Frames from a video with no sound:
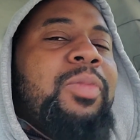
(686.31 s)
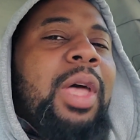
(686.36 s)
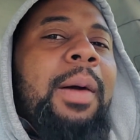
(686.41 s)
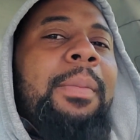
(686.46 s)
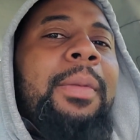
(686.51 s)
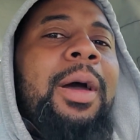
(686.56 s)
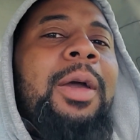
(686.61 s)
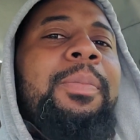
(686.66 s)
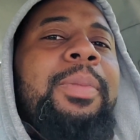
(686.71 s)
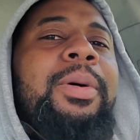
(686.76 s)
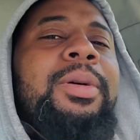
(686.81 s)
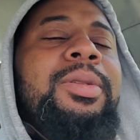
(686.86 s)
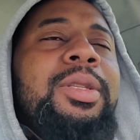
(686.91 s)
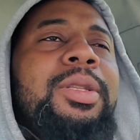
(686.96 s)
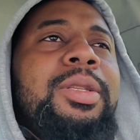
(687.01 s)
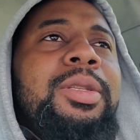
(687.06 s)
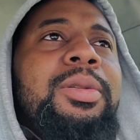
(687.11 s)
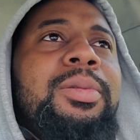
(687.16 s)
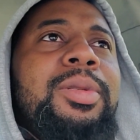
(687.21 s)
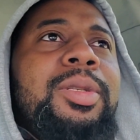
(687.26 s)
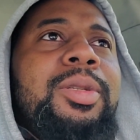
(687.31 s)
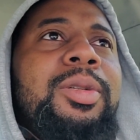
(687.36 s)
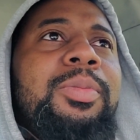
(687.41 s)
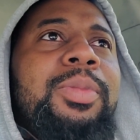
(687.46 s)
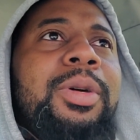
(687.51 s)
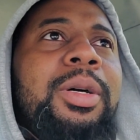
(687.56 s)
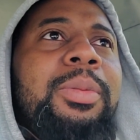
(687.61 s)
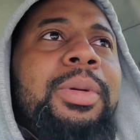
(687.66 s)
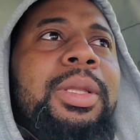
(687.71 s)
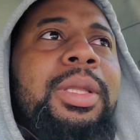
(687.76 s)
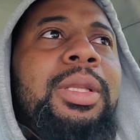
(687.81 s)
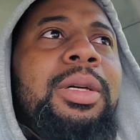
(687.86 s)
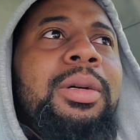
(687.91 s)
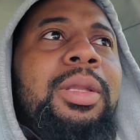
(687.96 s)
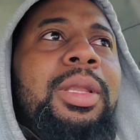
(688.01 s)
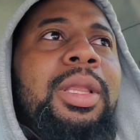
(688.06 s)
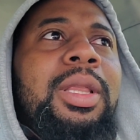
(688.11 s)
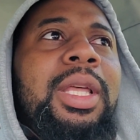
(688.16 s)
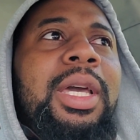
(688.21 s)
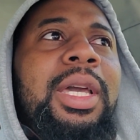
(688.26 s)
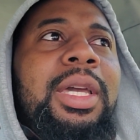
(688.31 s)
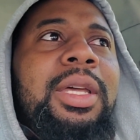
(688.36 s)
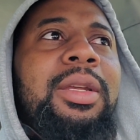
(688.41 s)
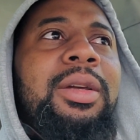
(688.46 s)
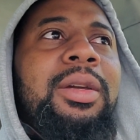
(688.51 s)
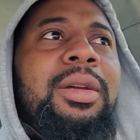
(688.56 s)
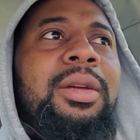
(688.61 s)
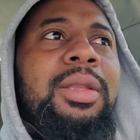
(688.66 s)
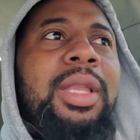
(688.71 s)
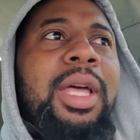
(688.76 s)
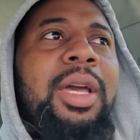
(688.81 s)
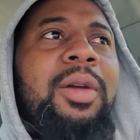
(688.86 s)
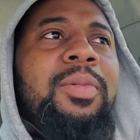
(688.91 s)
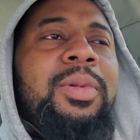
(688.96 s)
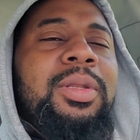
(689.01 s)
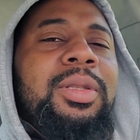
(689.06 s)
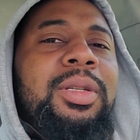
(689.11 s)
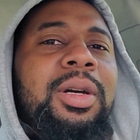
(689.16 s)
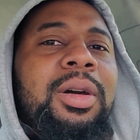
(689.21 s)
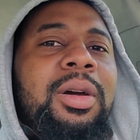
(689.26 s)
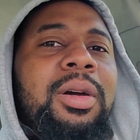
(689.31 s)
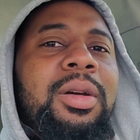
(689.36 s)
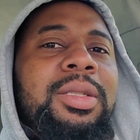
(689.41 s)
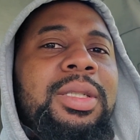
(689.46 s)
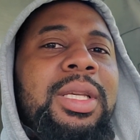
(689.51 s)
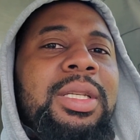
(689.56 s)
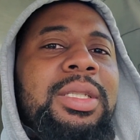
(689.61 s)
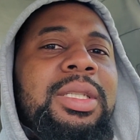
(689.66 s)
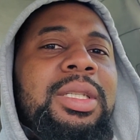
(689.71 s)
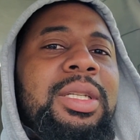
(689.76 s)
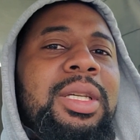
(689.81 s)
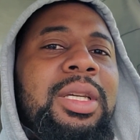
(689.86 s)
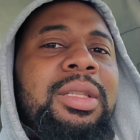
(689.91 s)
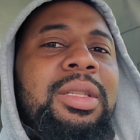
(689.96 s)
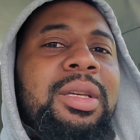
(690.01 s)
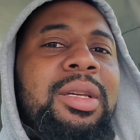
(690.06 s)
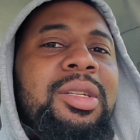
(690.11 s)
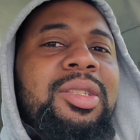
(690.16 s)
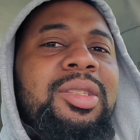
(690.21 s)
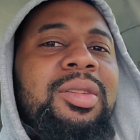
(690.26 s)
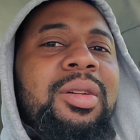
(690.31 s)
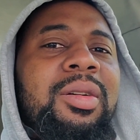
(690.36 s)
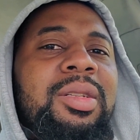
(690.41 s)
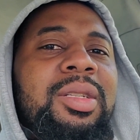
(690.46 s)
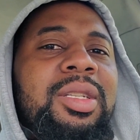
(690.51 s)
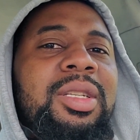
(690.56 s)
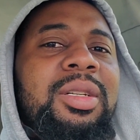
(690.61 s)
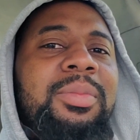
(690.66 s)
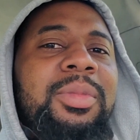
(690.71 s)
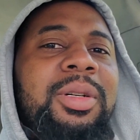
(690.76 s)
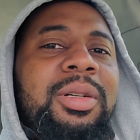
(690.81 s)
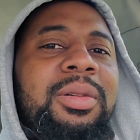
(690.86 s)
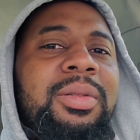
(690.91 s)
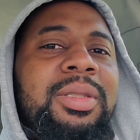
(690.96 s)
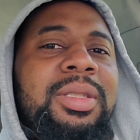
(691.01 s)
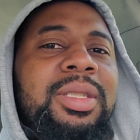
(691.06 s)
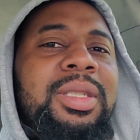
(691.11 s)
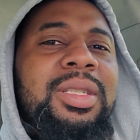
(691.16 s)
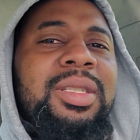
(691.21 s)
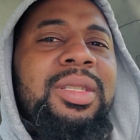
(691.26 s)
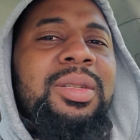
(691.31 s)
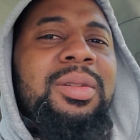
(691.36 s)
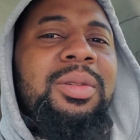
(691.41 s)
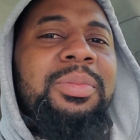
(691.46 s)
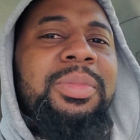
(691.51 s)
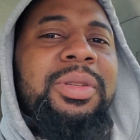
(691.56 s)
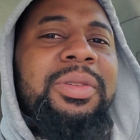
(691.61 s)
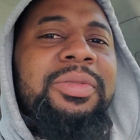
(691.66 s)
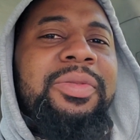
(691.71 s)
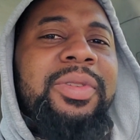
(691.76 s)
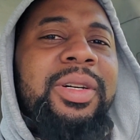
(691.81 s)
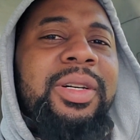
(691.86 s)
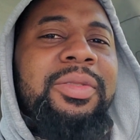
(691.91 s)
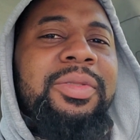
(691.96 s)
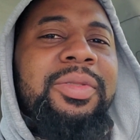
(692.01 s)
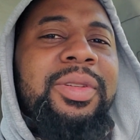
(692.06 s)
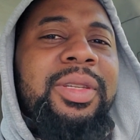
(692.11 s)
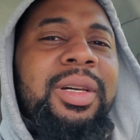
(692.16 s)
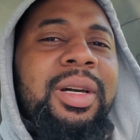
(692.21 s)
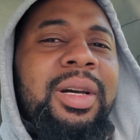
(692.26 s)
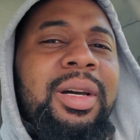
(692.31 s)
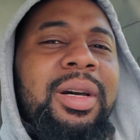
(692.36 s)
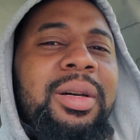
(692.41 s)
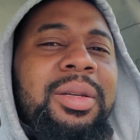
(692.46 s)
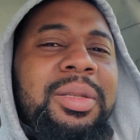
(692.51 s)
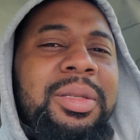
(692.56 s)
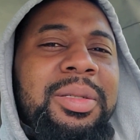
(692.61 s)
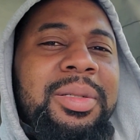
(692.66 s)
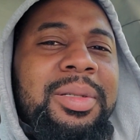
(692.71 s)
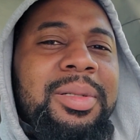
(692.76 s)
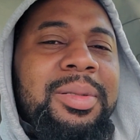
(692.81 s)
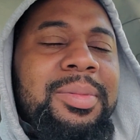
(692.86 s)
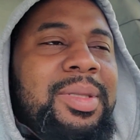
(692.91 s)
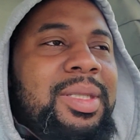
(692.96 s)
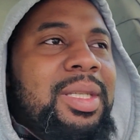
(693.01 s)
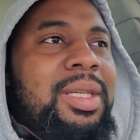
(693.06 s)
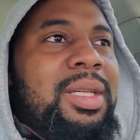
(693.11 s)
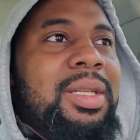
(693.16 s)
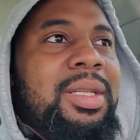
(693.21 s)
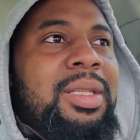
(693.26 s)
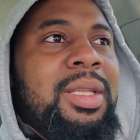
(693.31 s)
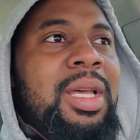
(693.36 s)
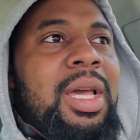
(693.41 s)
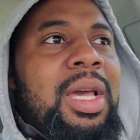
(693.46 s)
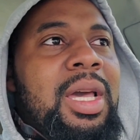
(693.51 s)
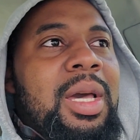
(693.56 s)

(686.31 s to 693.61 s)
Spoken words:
I might post the YouTube up a little later, like when the cars actually get there and start demoing, just so it'll be fun for y'all, you know what I'm saying?